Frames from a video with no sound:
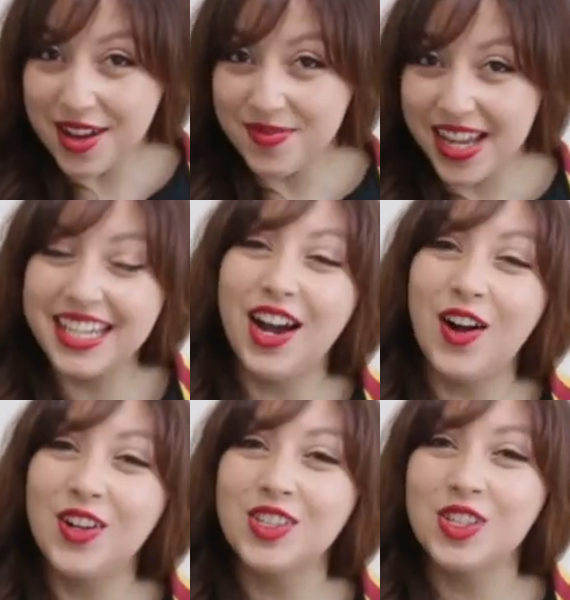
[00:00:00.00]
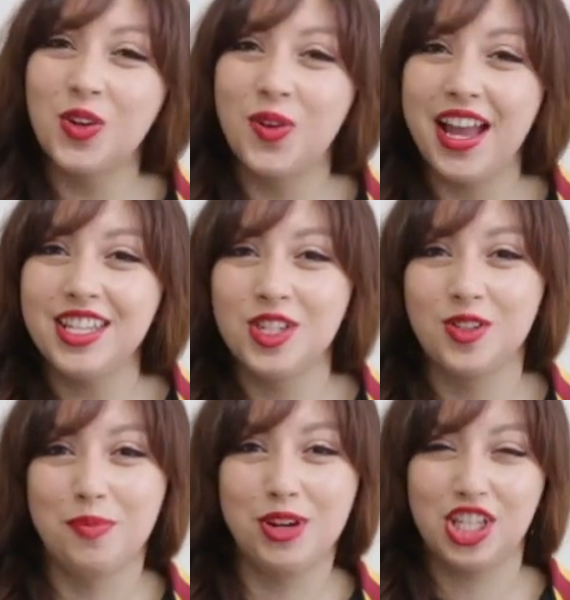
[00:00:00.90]
money also went to
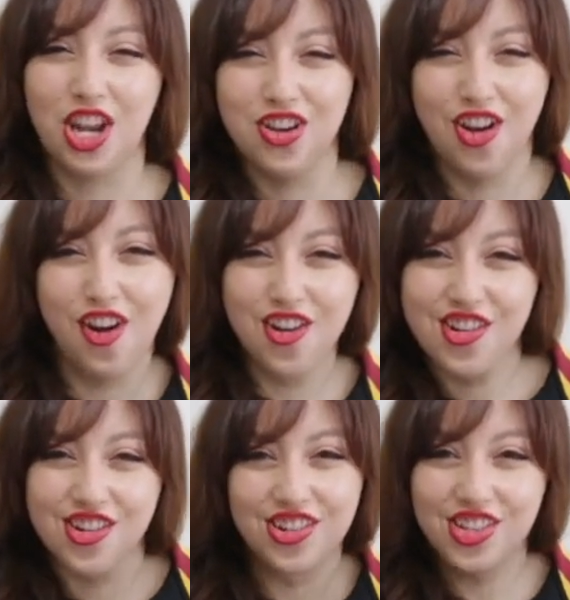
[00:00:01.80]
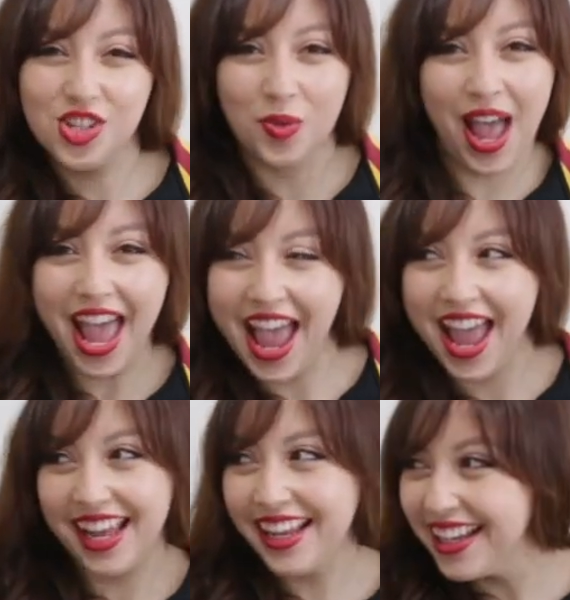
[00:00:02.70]
a bunch of nerd swag.
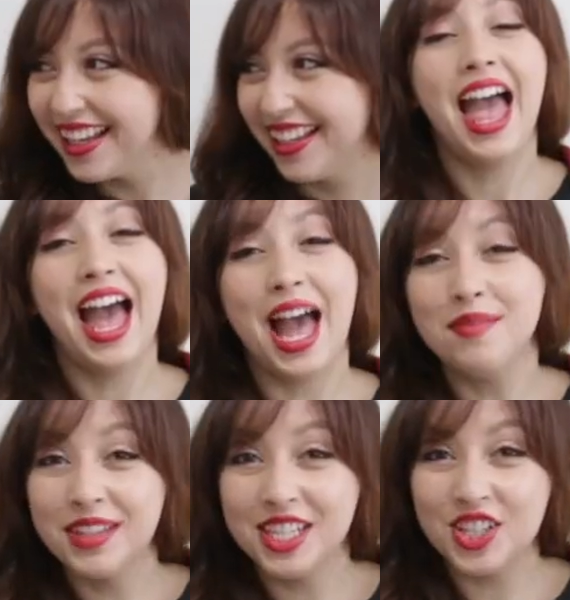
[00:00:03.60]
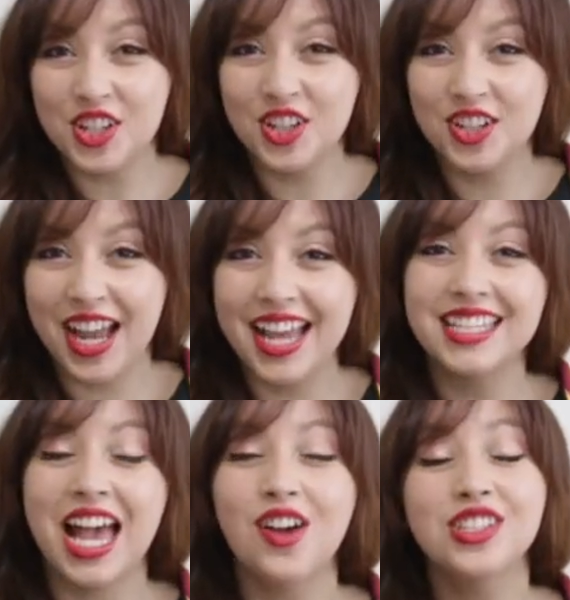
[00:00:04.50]
I'm going to show you guys
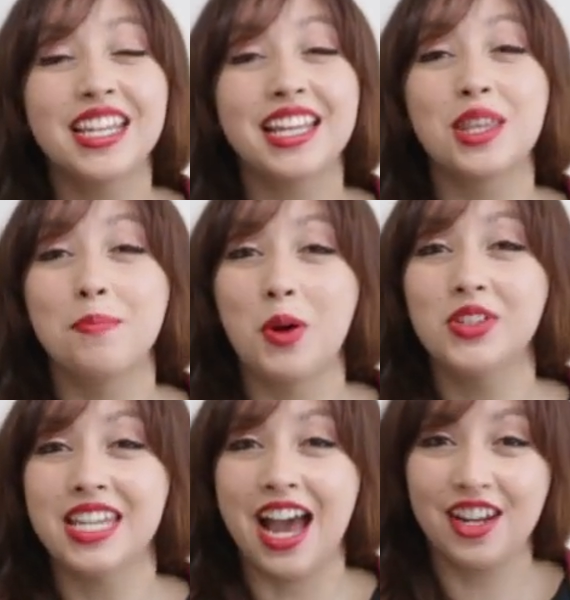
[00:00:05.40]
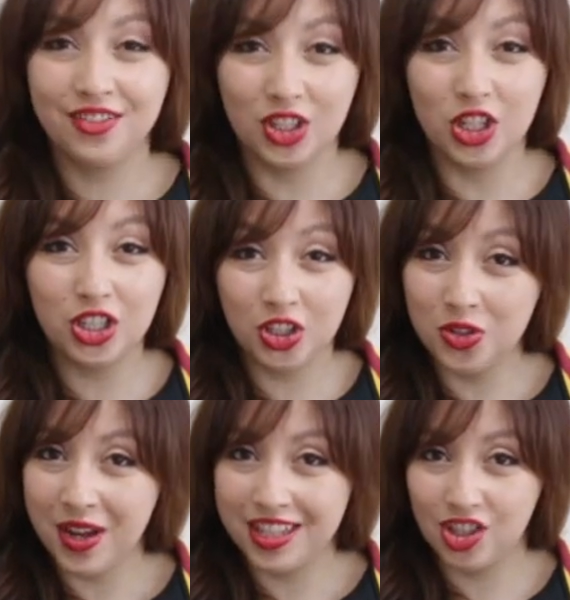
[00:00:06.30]
how to get the most out of your
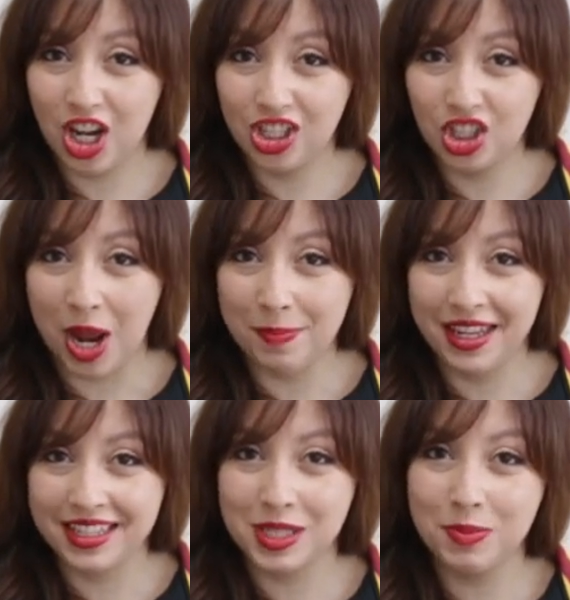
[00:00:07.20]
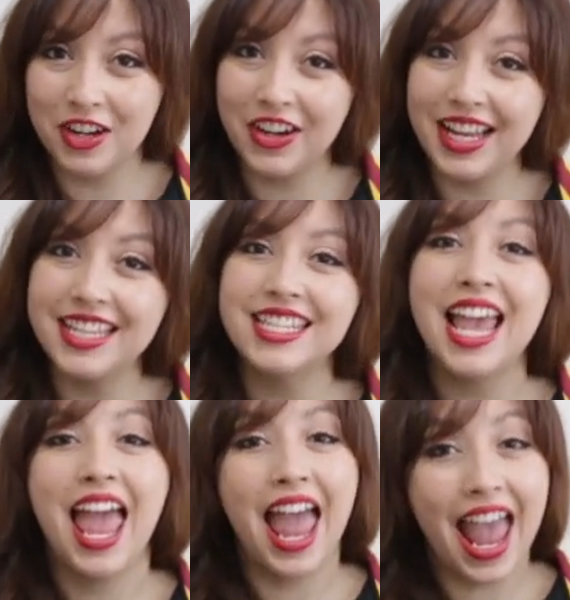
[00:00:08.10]
USJ shopping experience
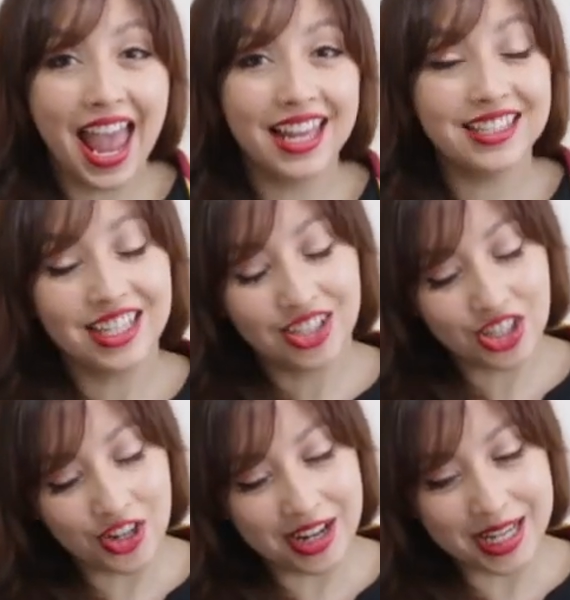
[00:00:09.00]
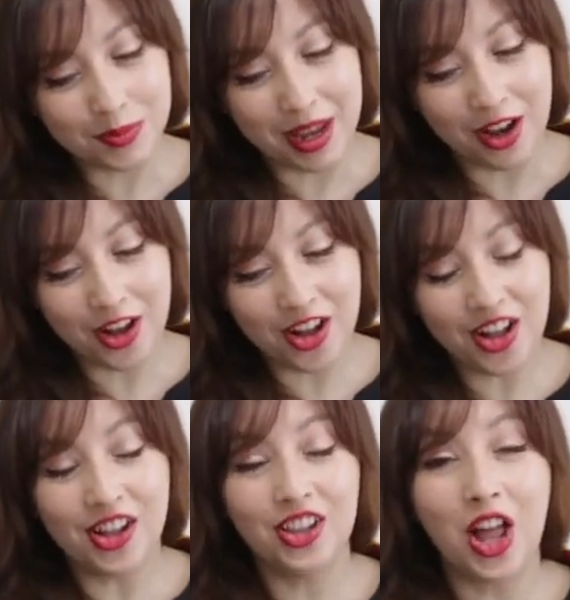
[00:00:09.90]
and show you guys my
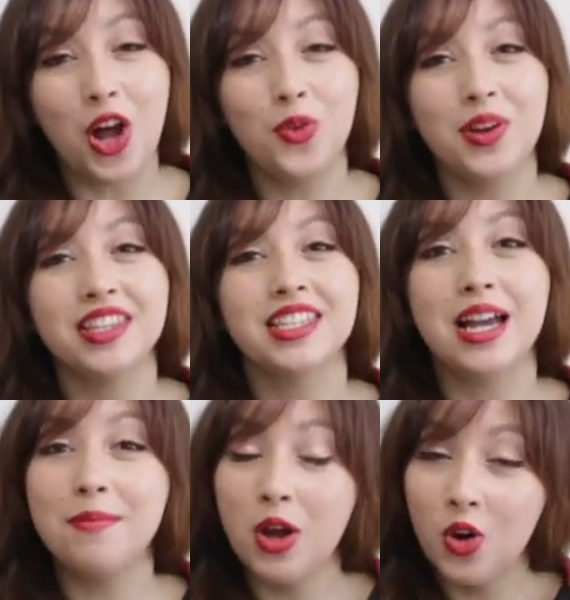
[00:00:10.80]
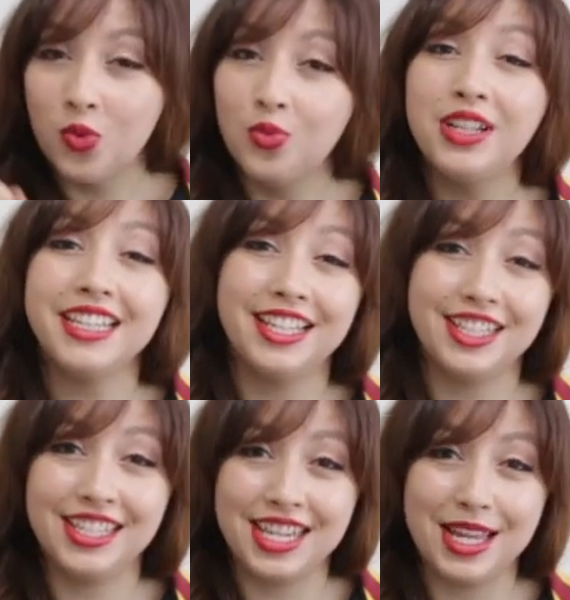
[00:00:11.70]
haul along with some really
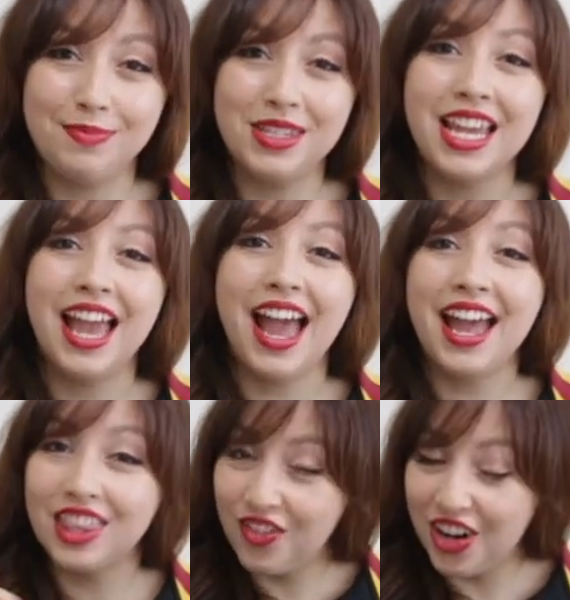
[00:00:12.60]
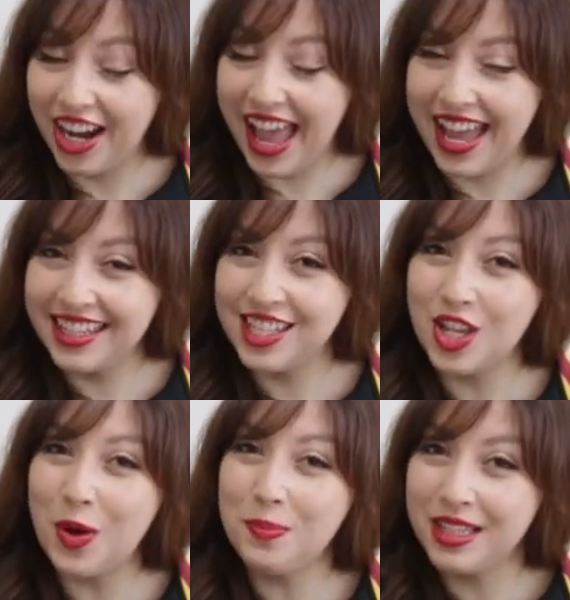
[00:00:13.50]
good tips at the very end,
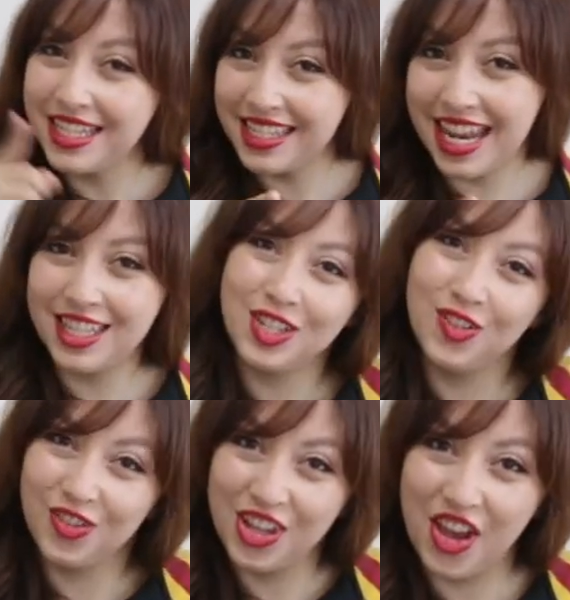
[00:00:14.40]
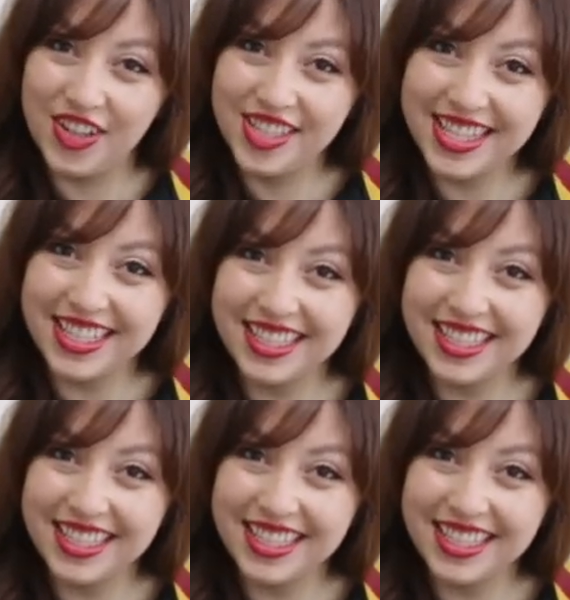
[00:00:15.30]
so please stay tuned for those.